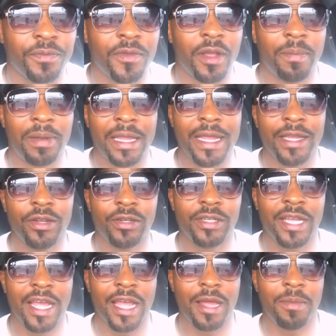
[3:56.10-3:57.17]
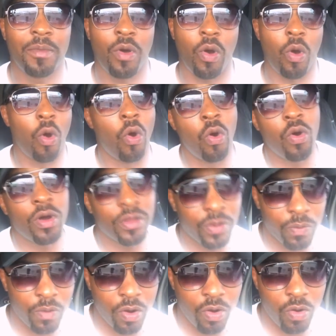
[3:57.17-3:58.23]
plan your time on the
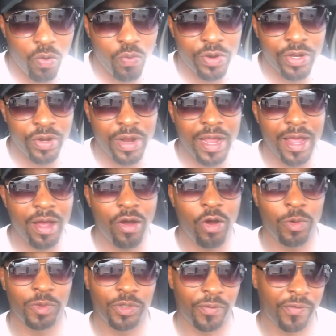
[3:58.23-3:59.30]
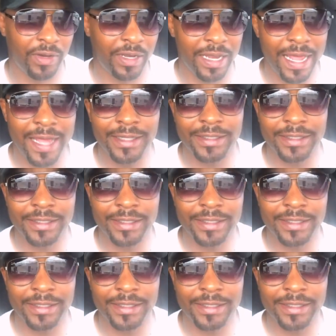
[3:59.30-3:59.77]
road when you're at home. So for the last